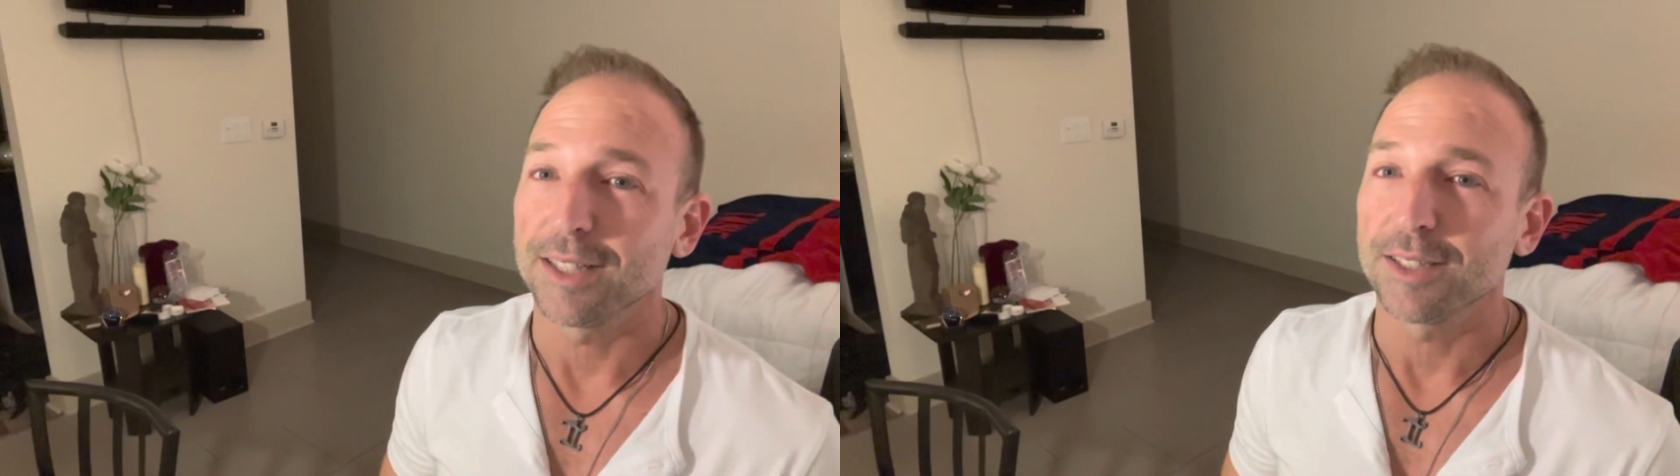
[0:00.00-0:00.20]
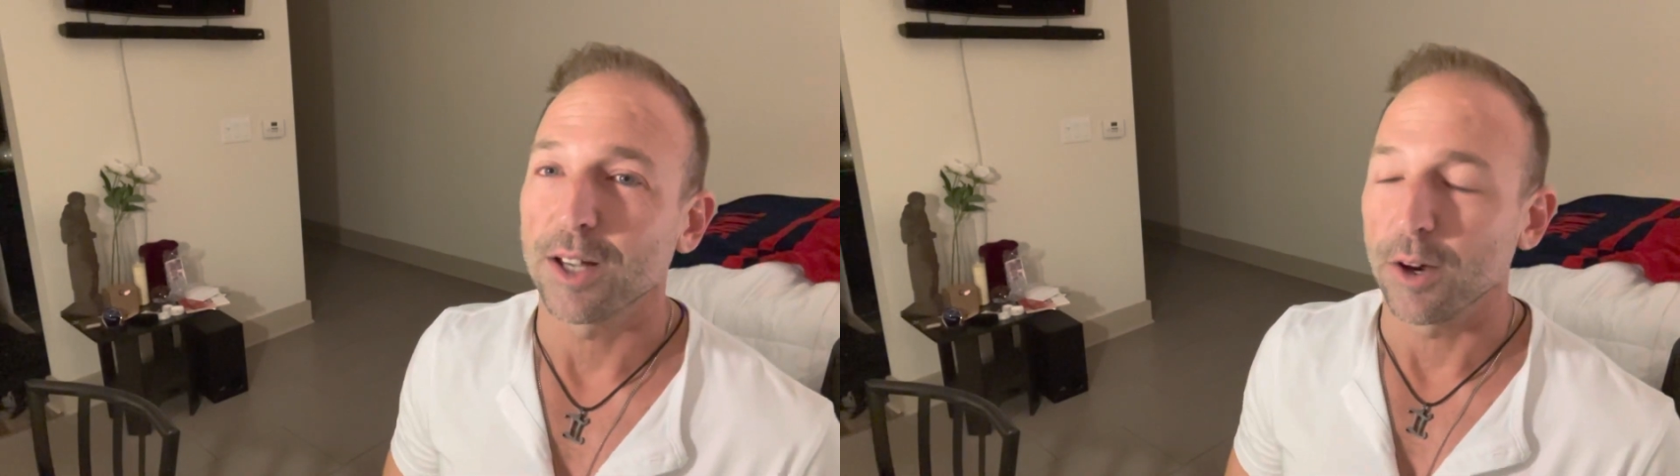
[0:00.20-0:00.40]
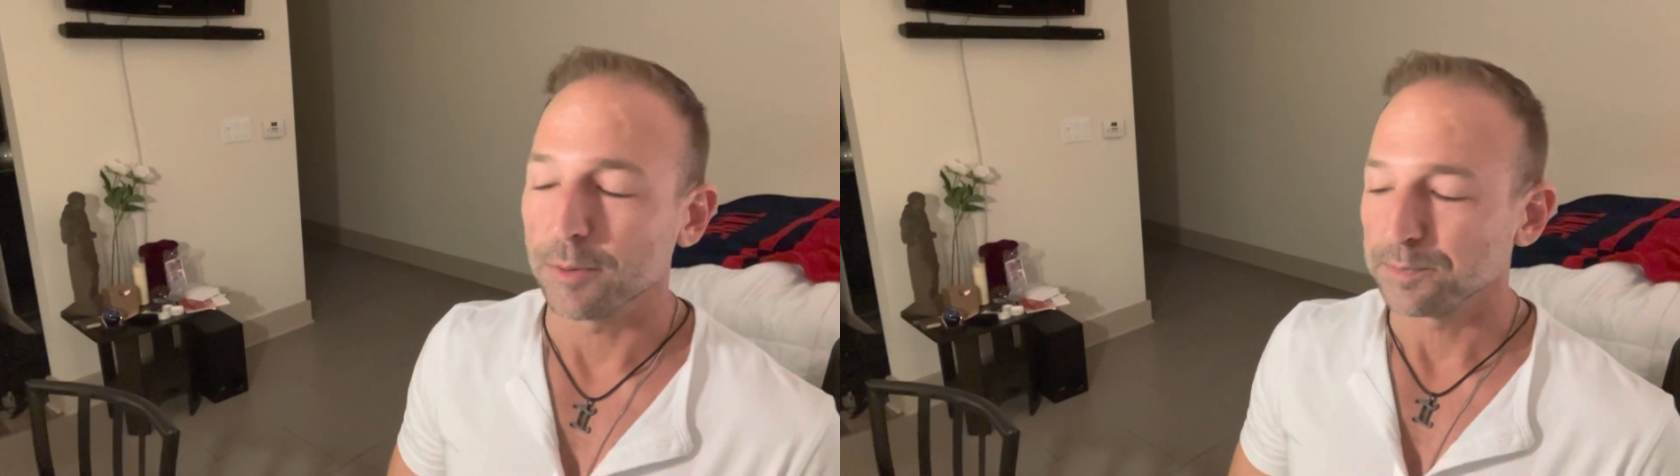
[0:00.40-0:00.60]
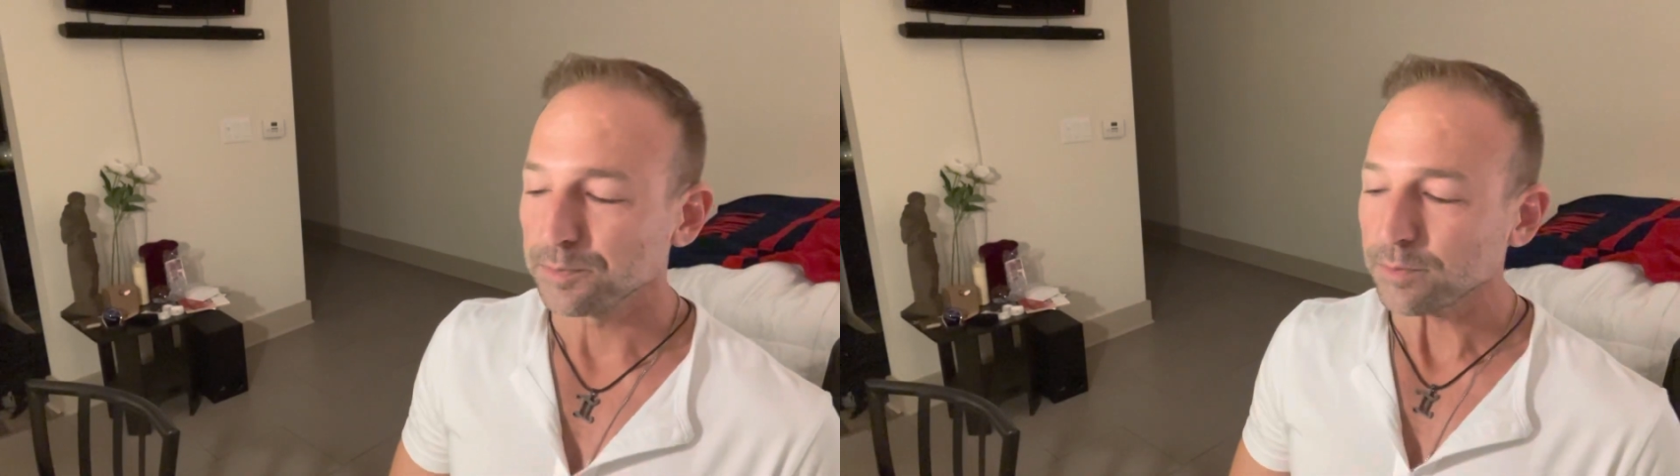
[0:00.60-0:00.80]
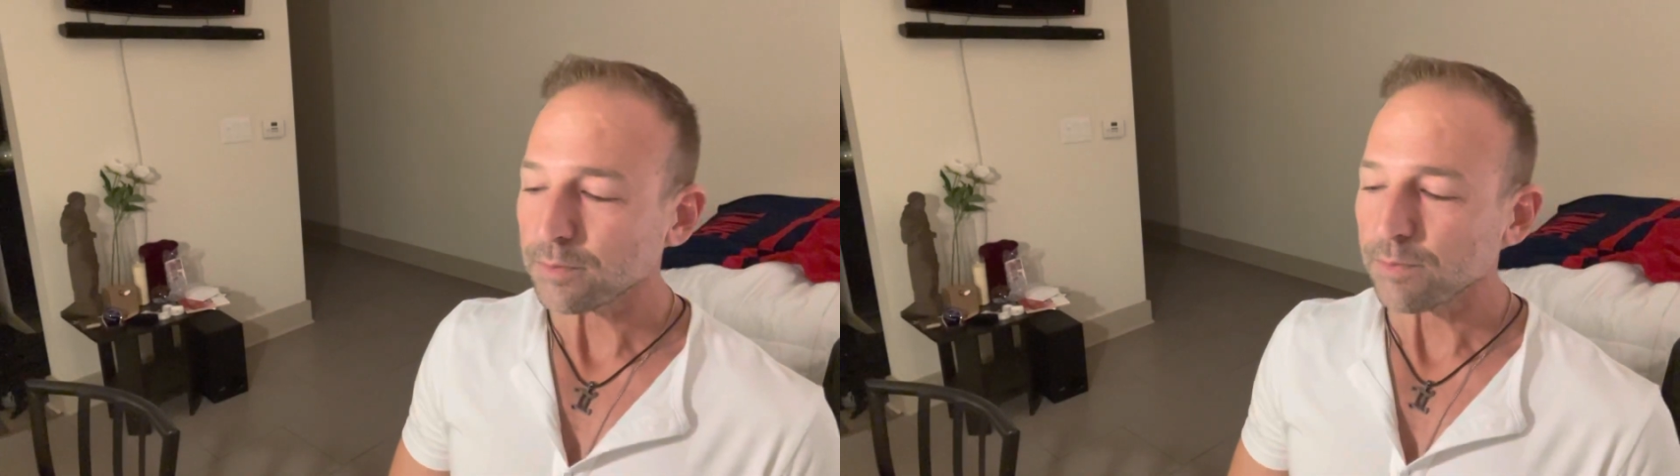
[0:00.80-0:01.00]
So,
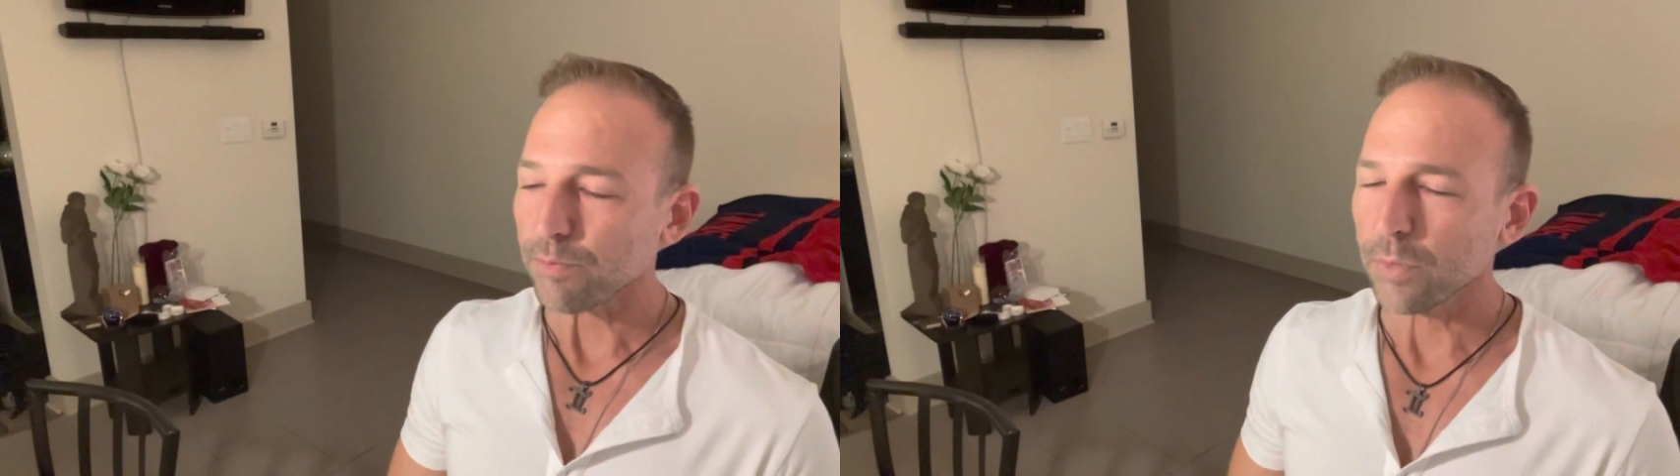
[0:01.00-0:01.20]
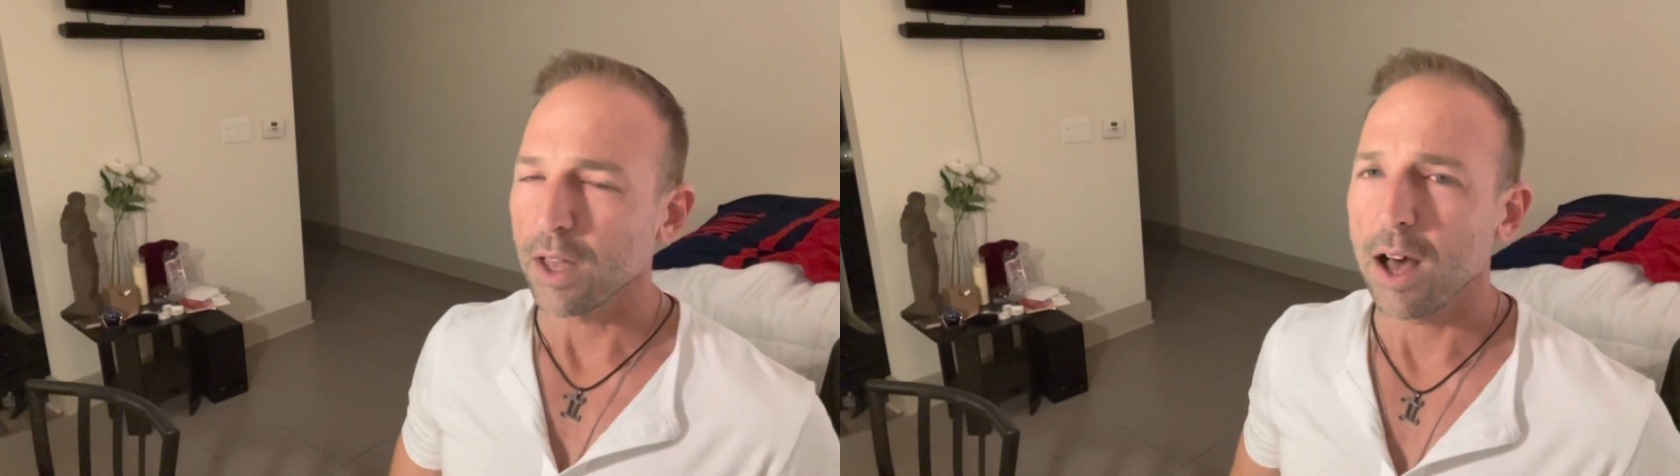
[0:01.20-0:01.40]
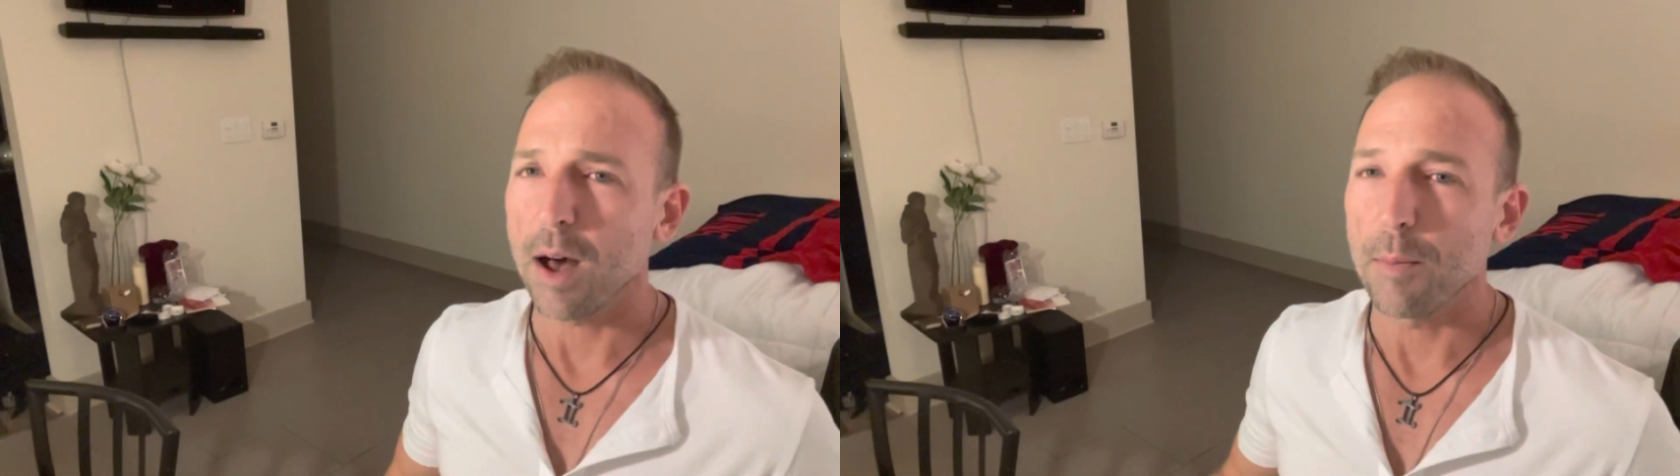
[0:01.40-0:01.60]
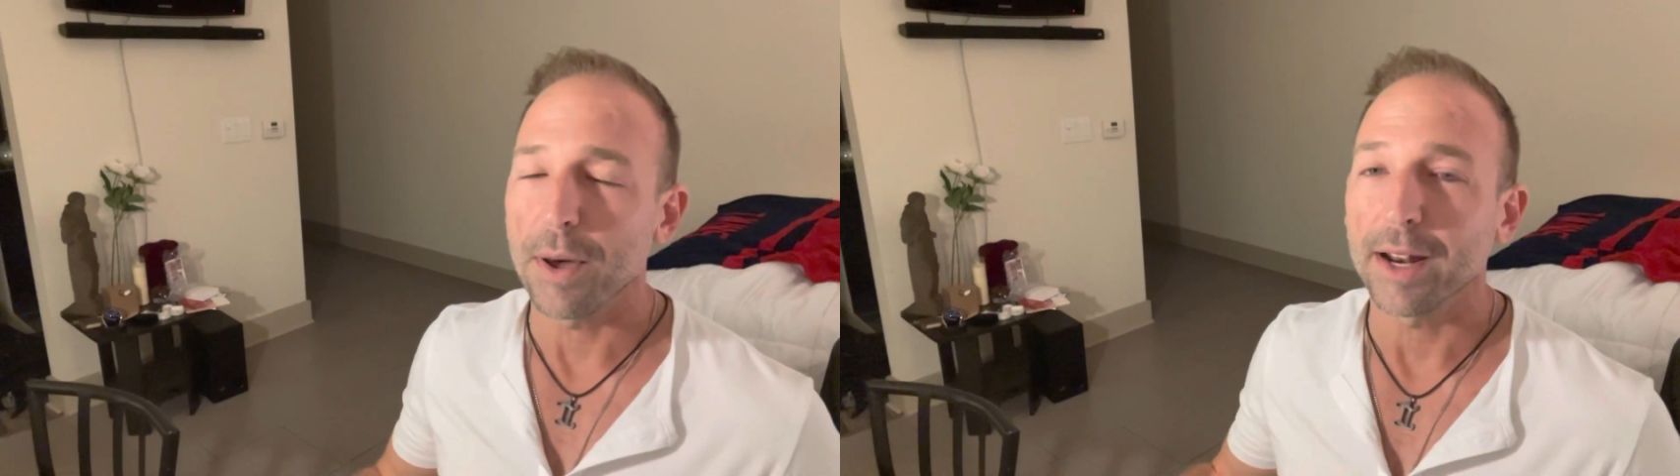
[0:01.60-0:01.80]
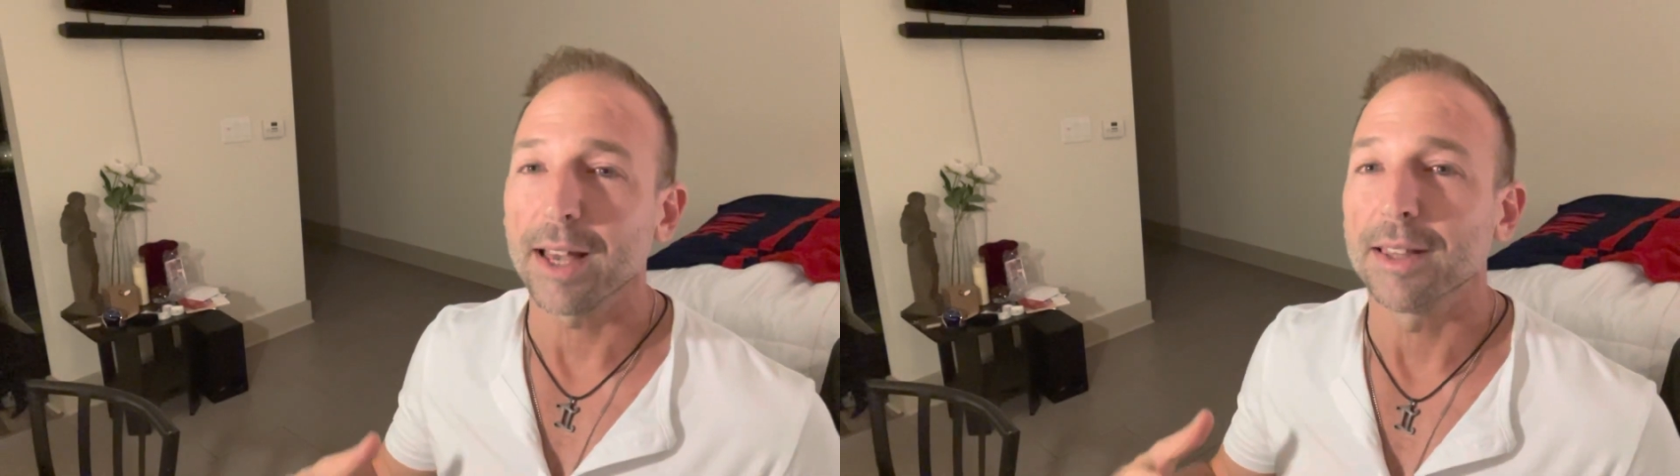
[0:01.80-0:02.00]
but again,